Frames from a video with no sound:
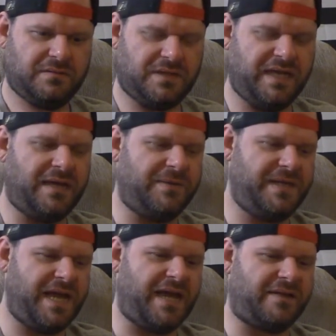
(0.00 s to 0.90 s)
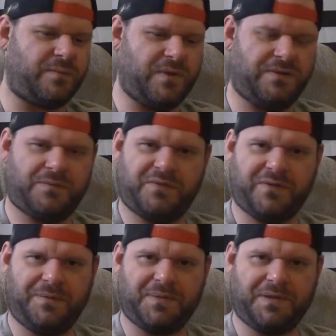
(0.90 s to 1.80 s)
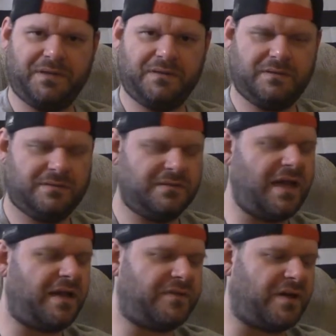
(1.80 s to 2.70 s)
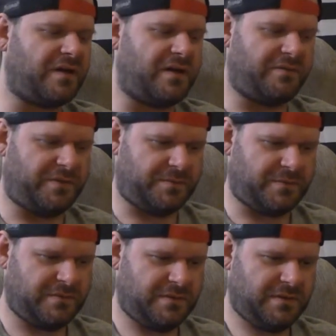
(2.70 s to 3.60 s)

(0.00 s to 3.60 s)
Like I mean, yeah, it's it's creepy. Yeah, it's uncomfortable.